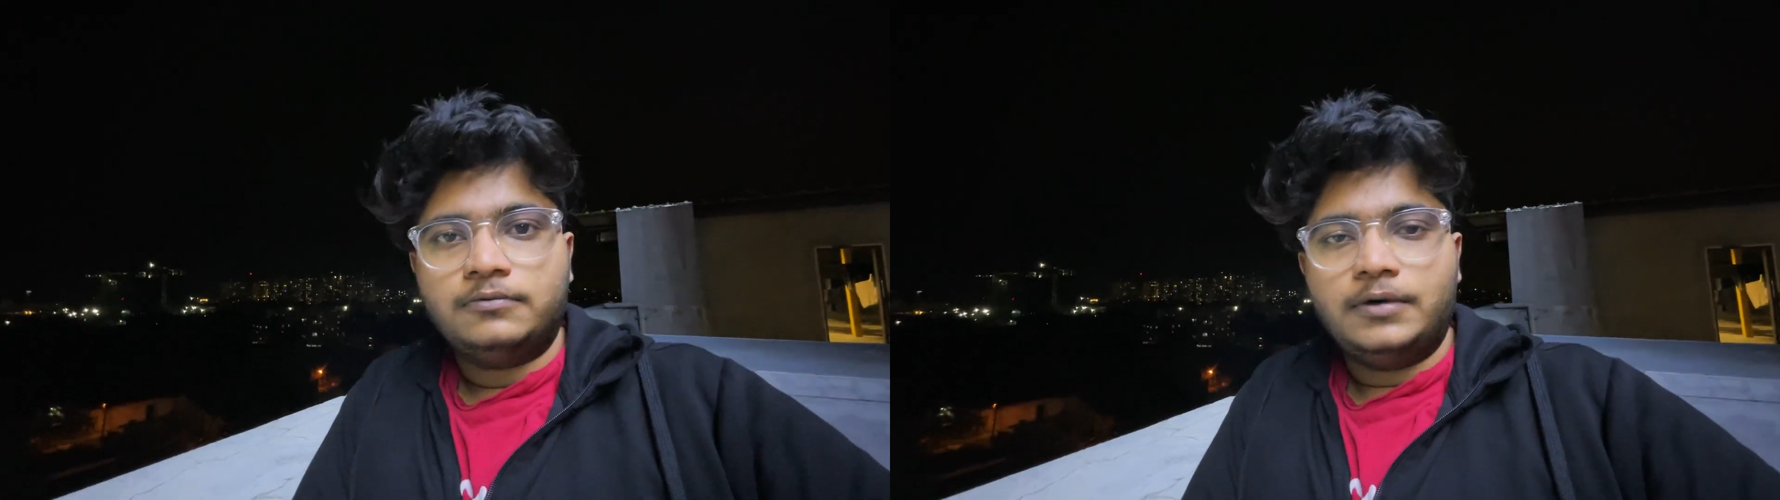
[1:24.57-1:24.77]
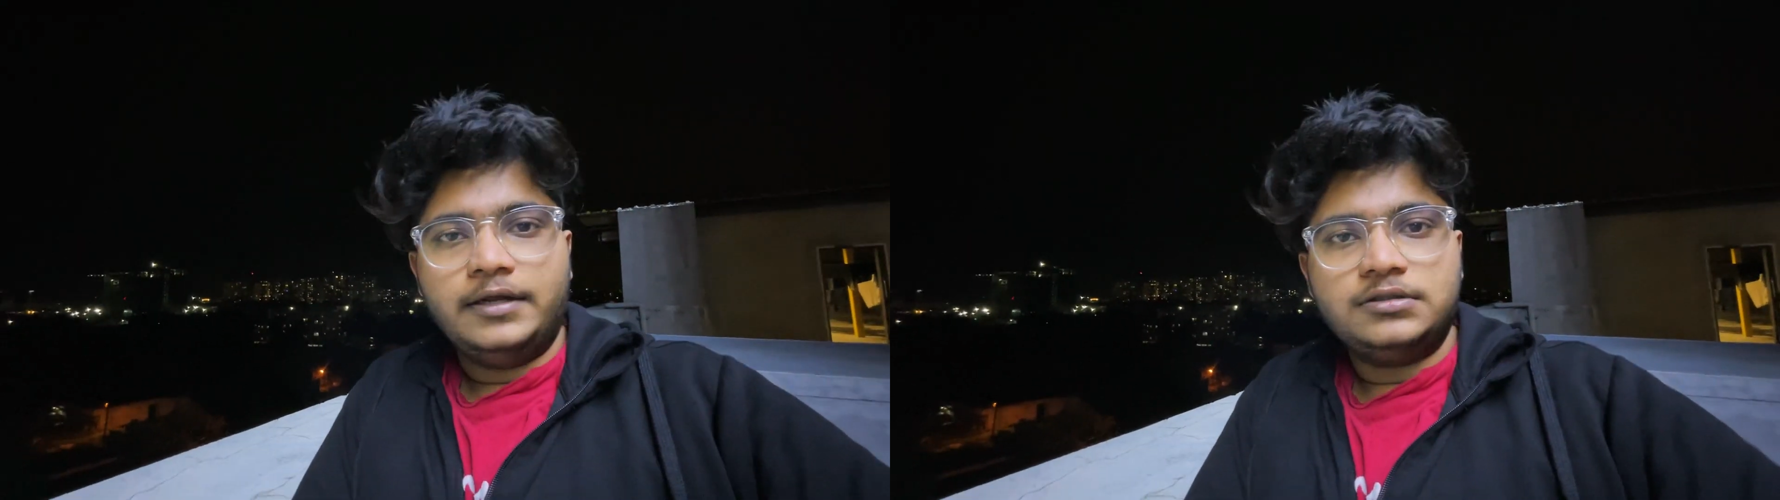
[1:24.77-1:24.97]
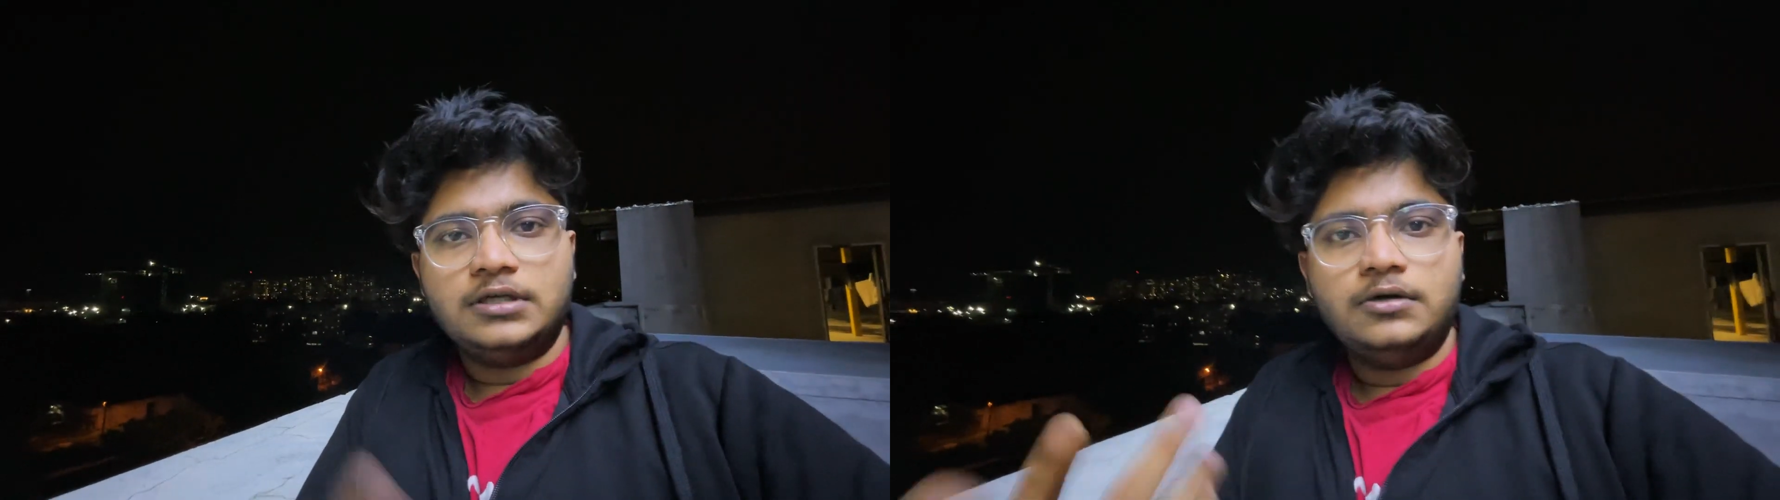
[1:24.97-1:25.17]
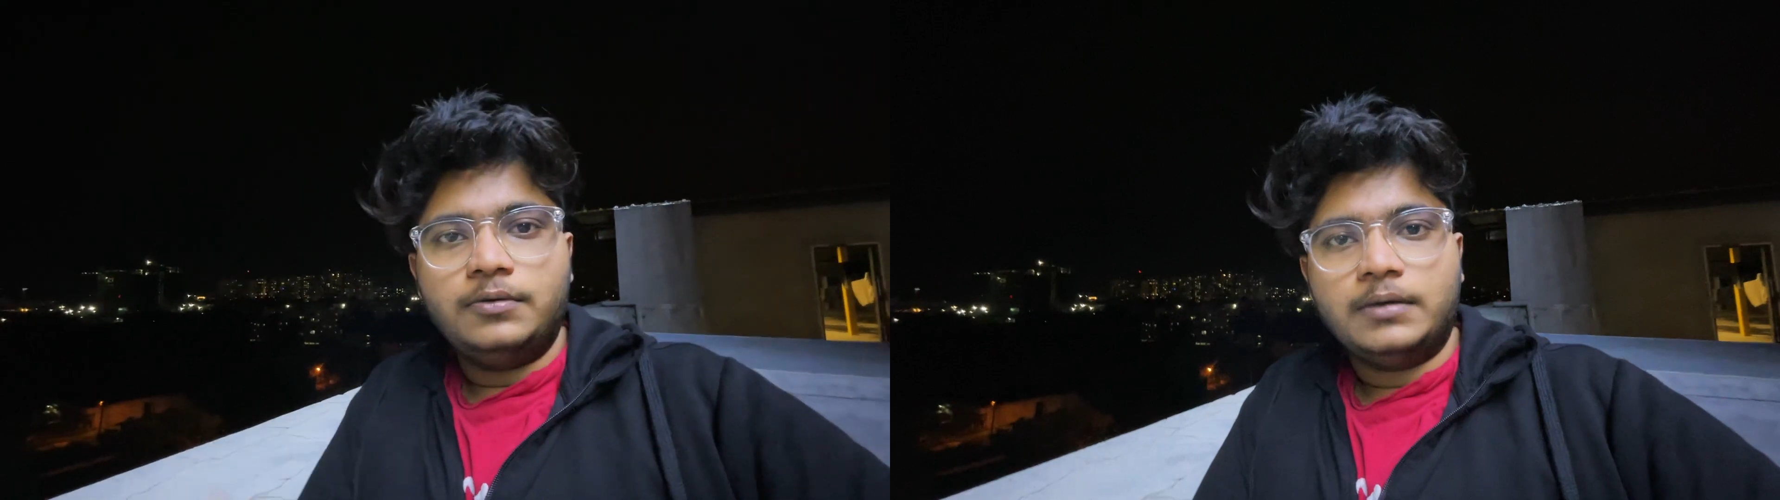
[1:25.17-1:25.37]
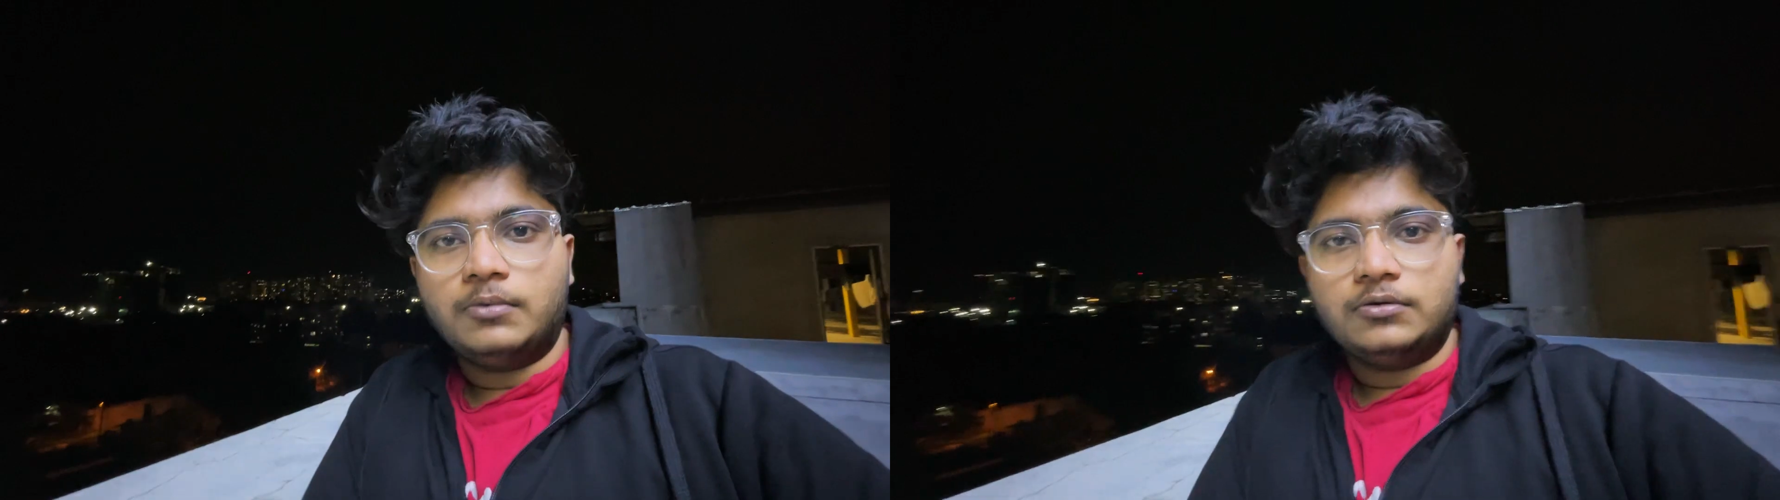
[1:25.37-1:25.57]
What are you still
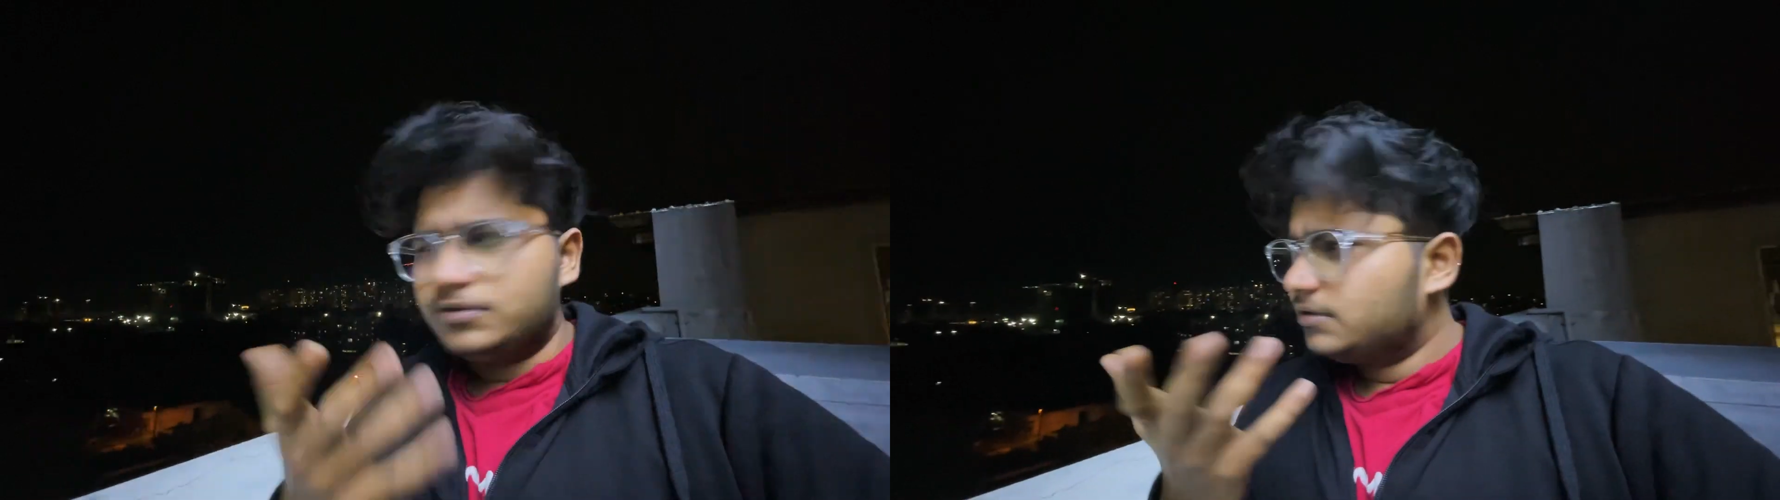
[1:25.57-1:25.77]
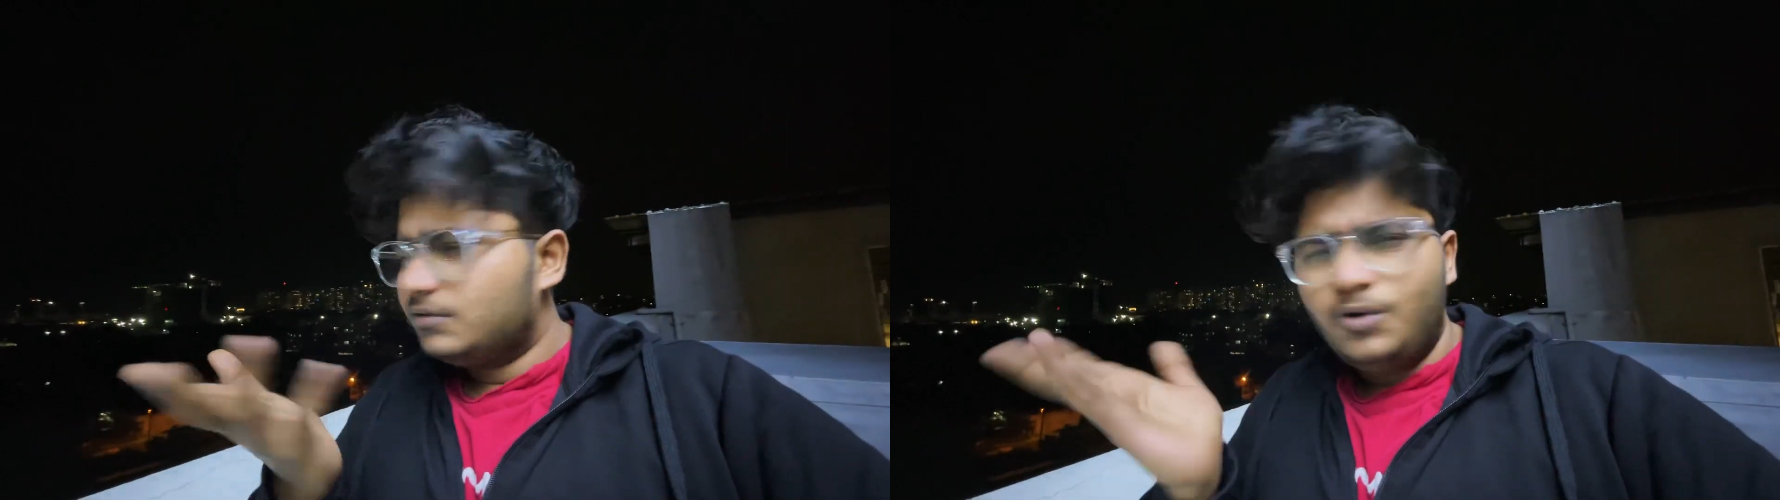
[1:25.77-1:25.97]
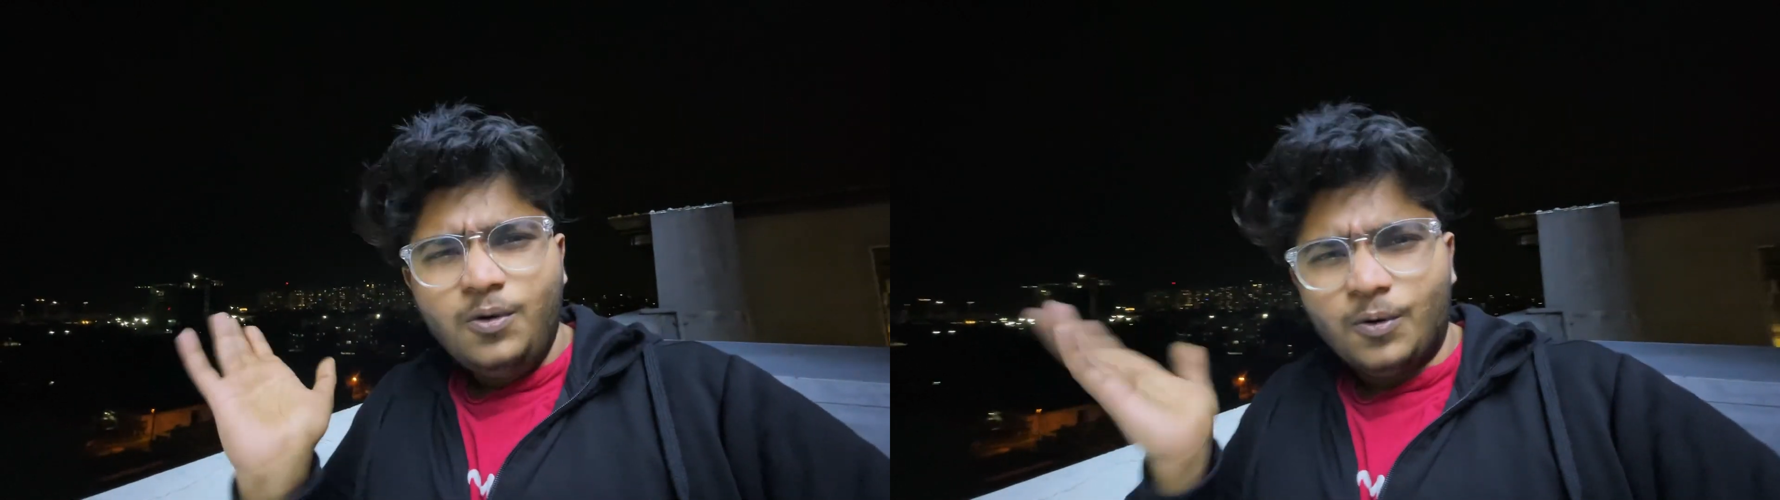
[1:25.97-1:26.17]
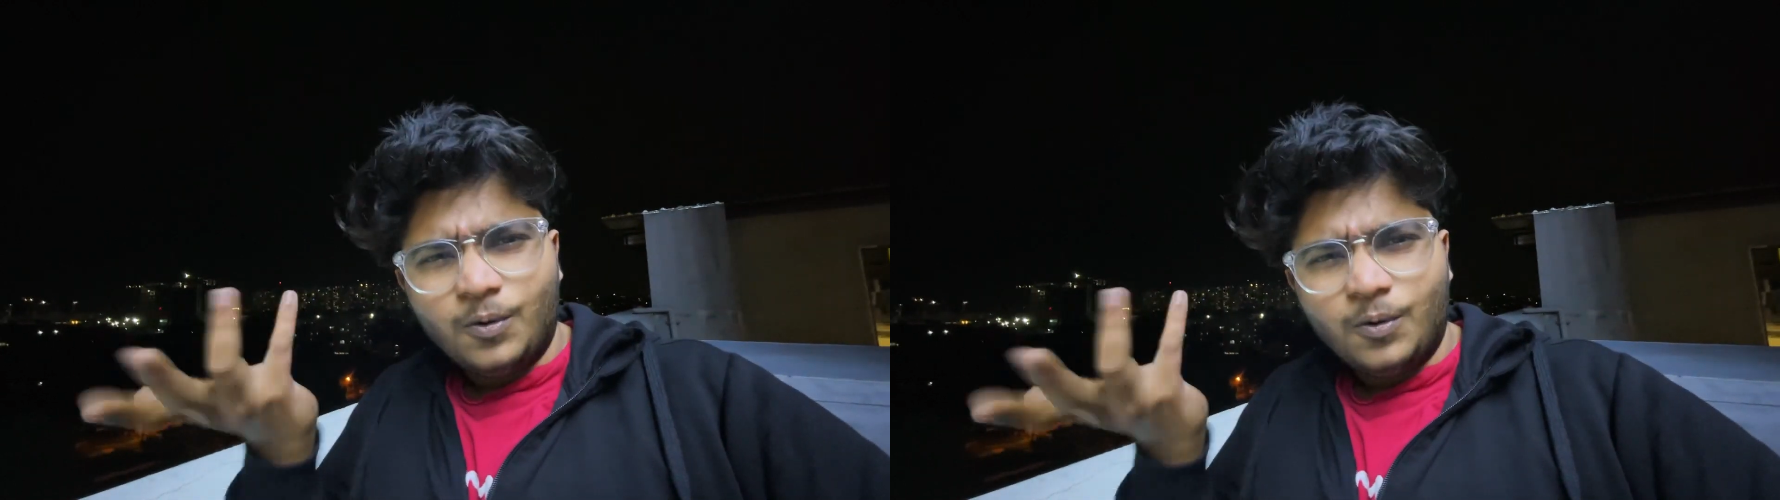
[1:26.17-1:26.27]
doing, bro? Just go.